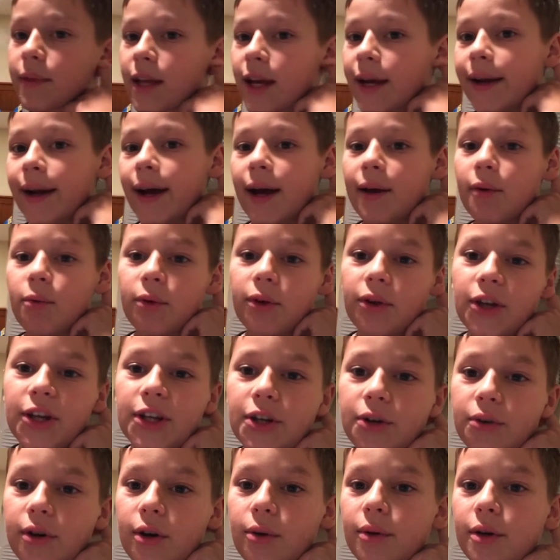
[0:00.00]
and I really
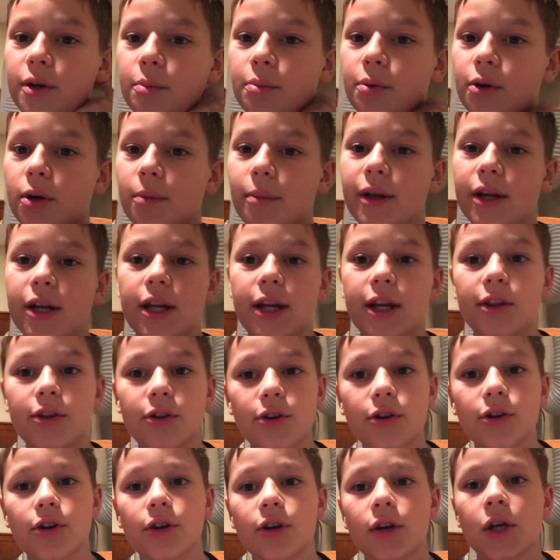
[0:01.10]
don't know what to put him in
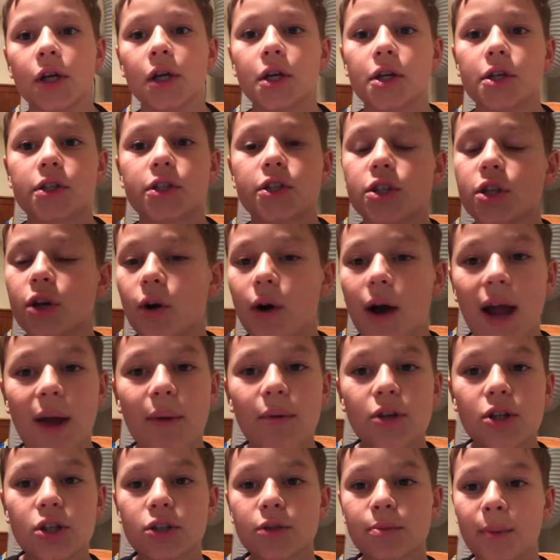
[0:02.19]
either. So I
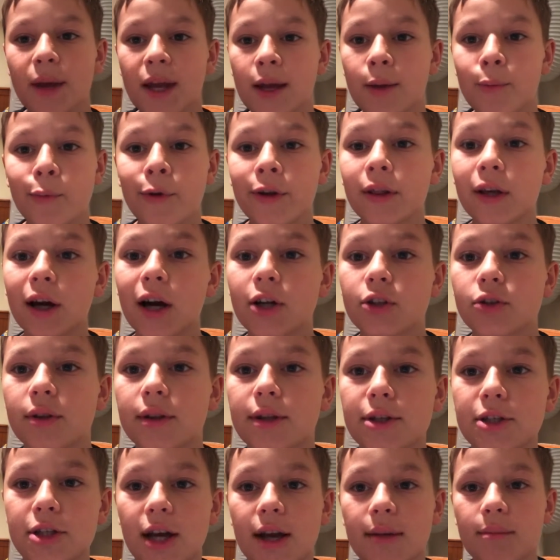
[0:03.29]
would just make him win the Andre
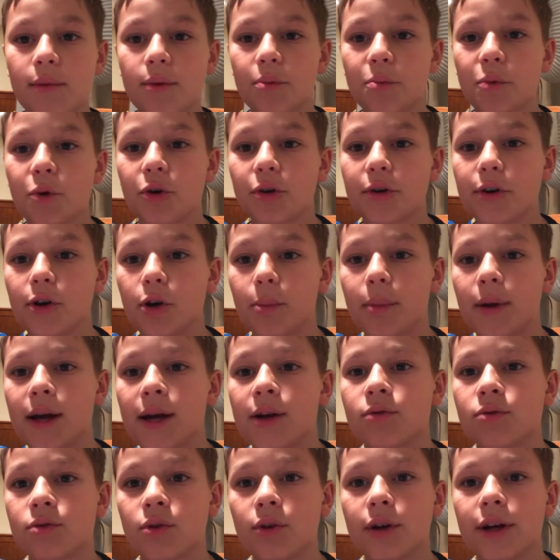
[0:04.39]
the Giant Memorial
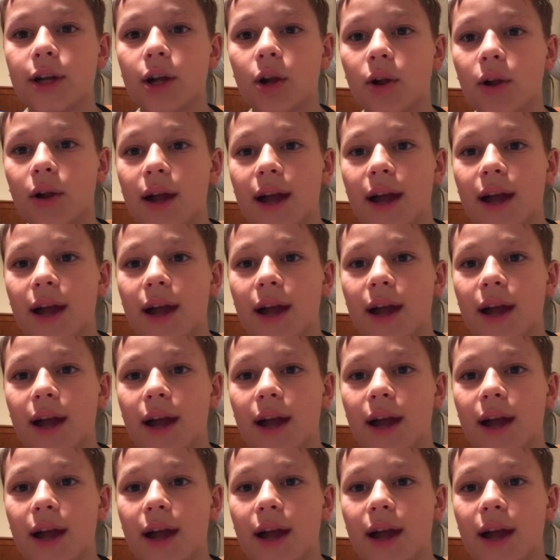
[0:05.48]
Battle Royal.